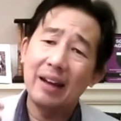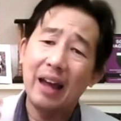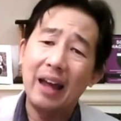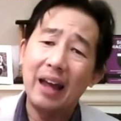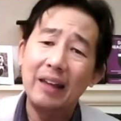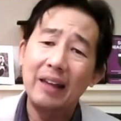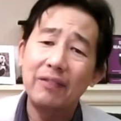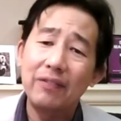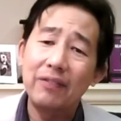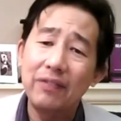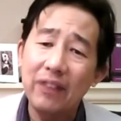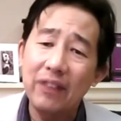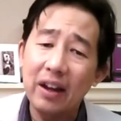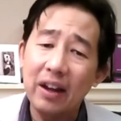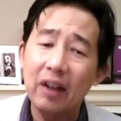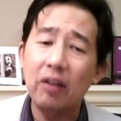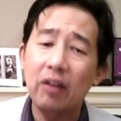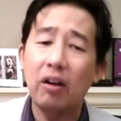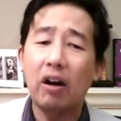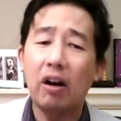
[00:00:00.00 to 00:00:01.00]
a
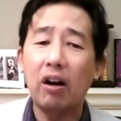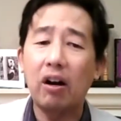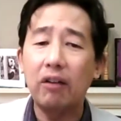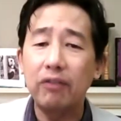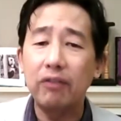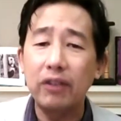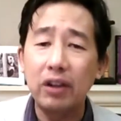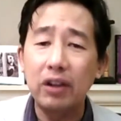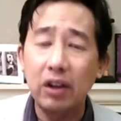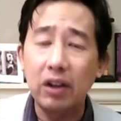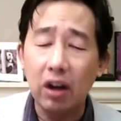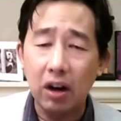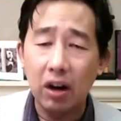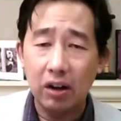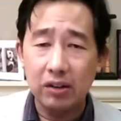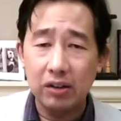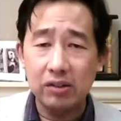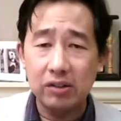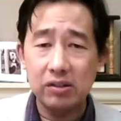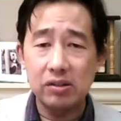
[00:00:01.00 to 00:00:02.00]
fear of
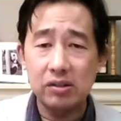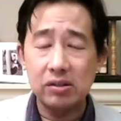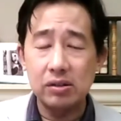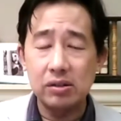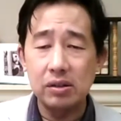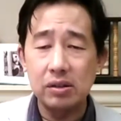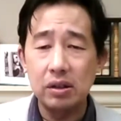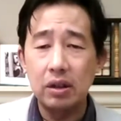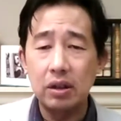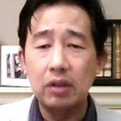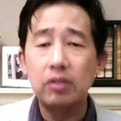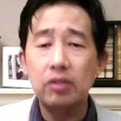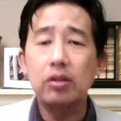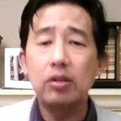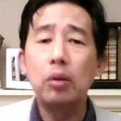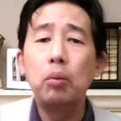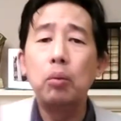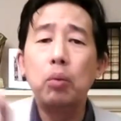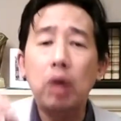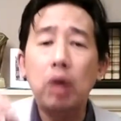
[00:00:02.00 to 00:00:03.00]
loss. So
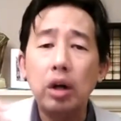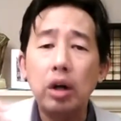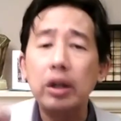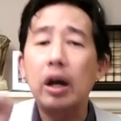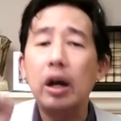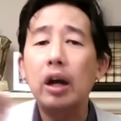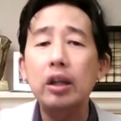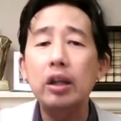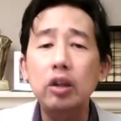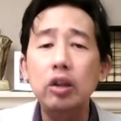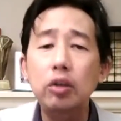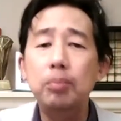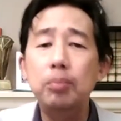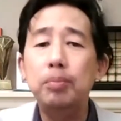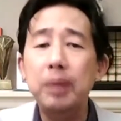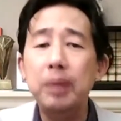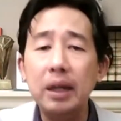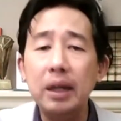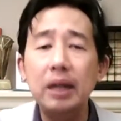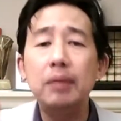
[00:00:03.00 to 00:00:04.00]
what are you
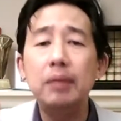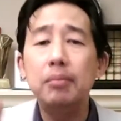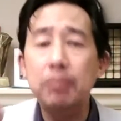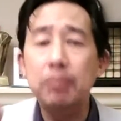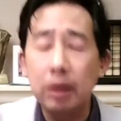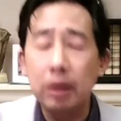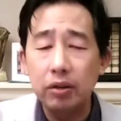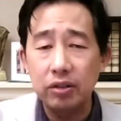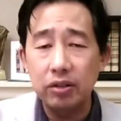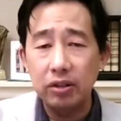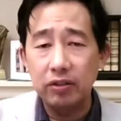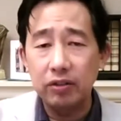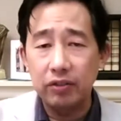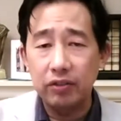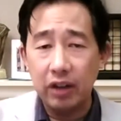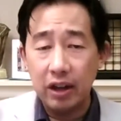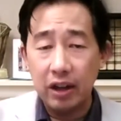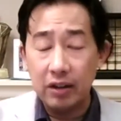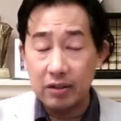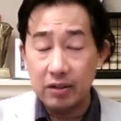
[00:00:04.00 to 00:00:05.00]
being
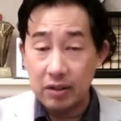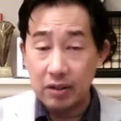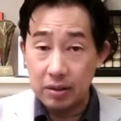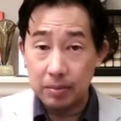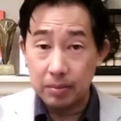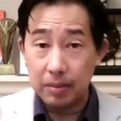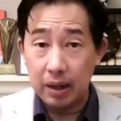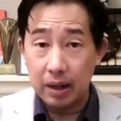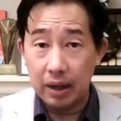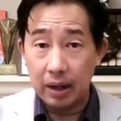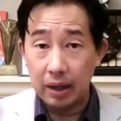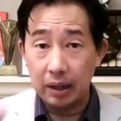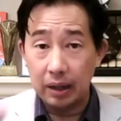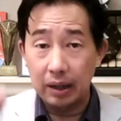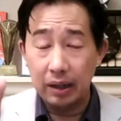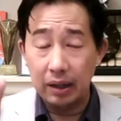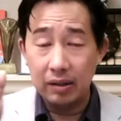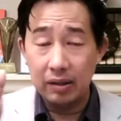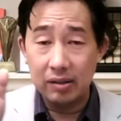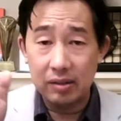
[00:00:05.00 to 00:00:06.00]
motivated by?
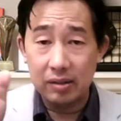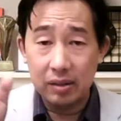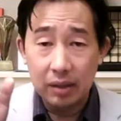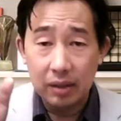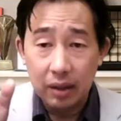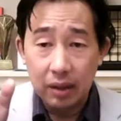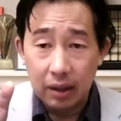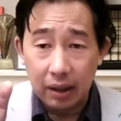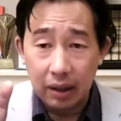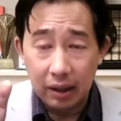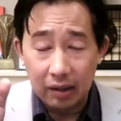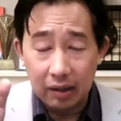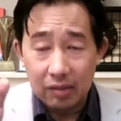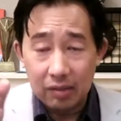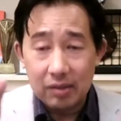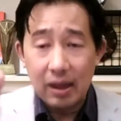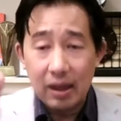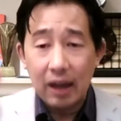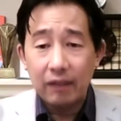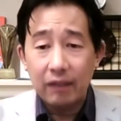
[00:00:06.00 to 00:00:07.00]
Is
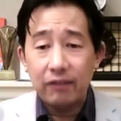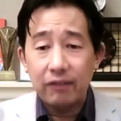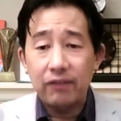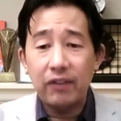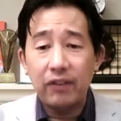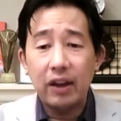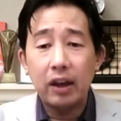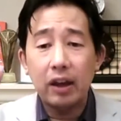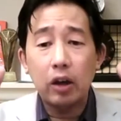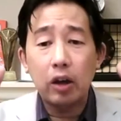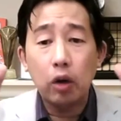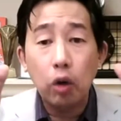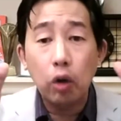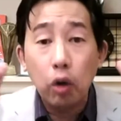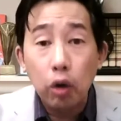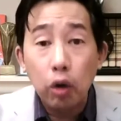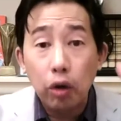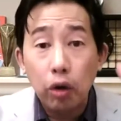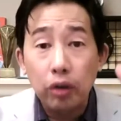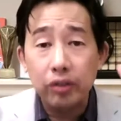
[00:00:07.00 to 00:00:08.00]
that fear
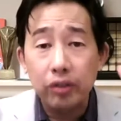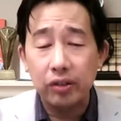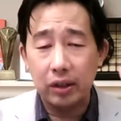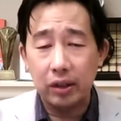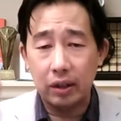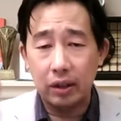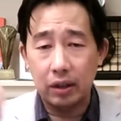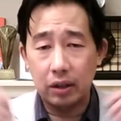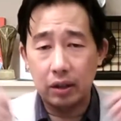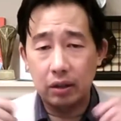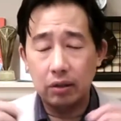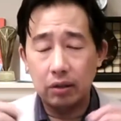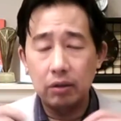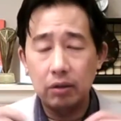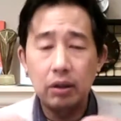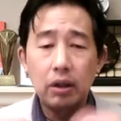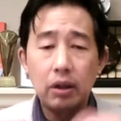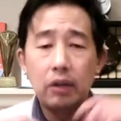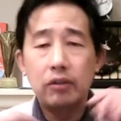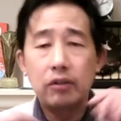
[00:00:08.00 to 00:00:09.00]
causing you,
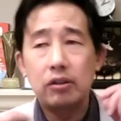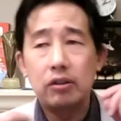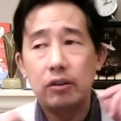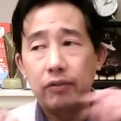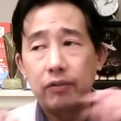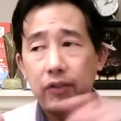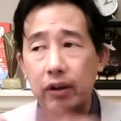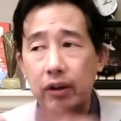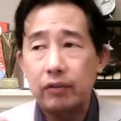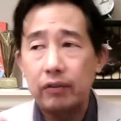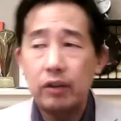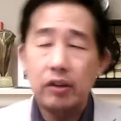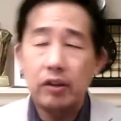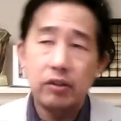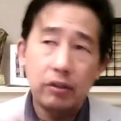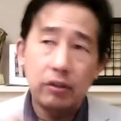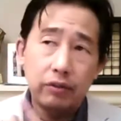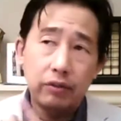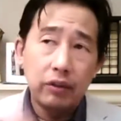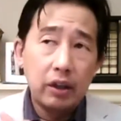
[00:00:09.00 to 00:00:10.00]
so fear of loss
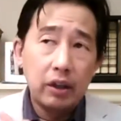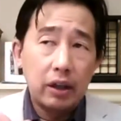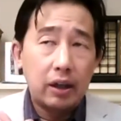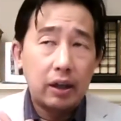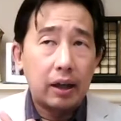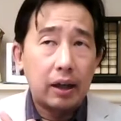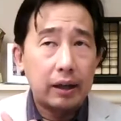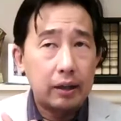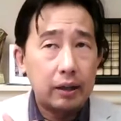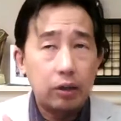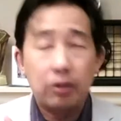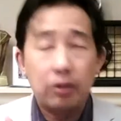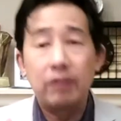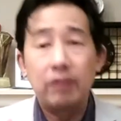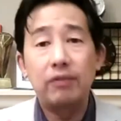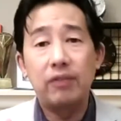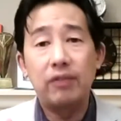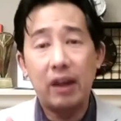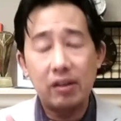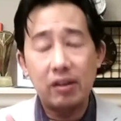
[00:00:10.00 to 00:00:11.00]
of like your
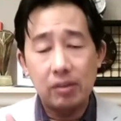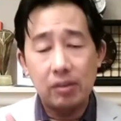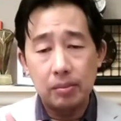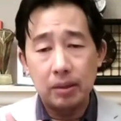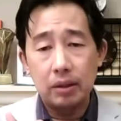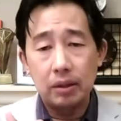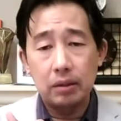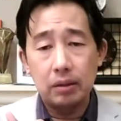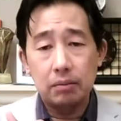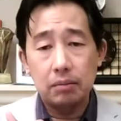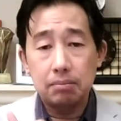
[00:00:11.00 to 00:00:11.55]
investment,